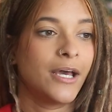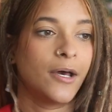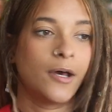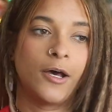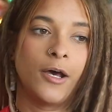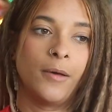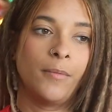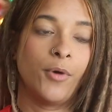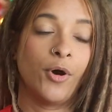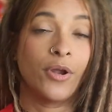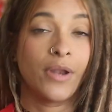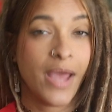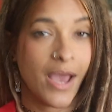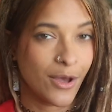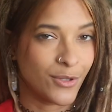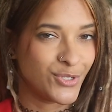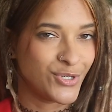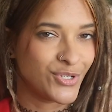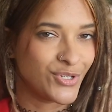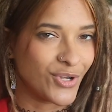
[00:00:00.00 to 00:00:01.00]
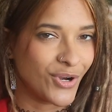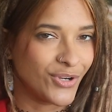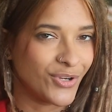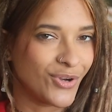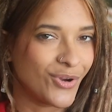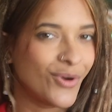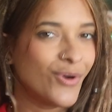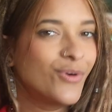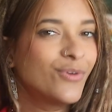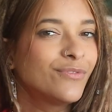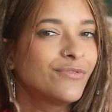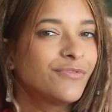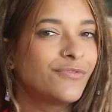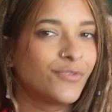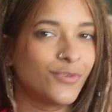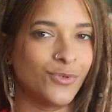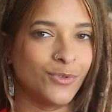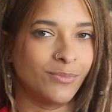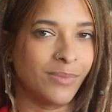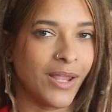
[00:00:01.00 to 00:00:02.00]
um, on how to start your own
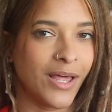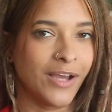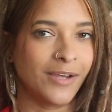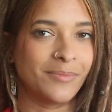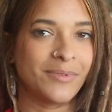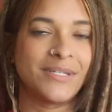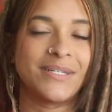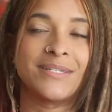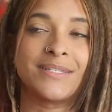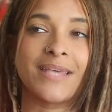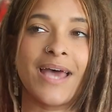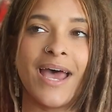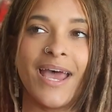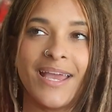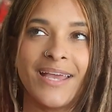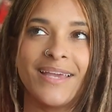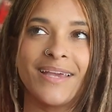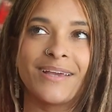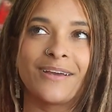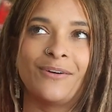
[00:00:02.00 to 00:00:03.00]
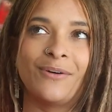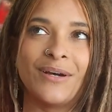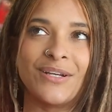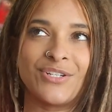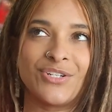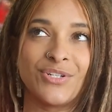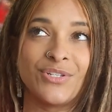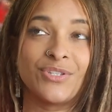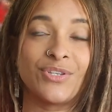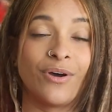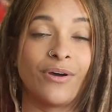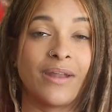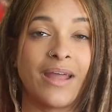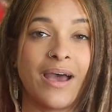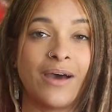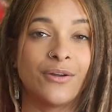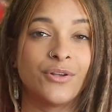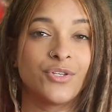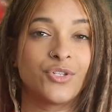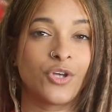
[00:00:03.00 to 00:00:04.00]
food blog because I get questions on
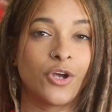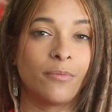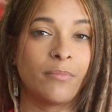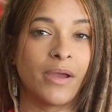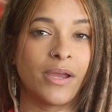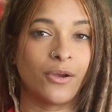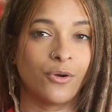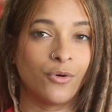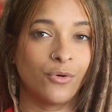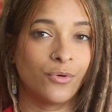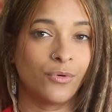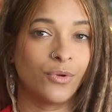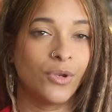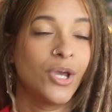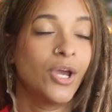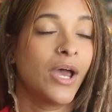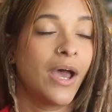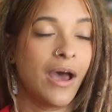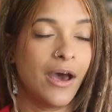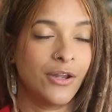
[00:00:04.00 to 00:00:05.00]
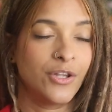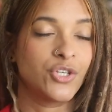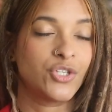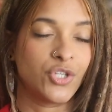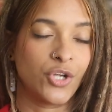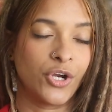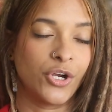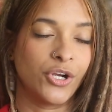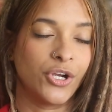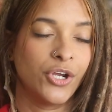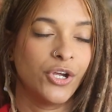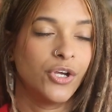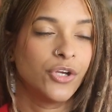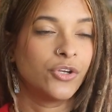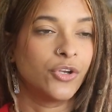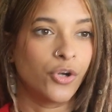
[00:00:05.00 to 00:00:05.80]
how to start my own how to start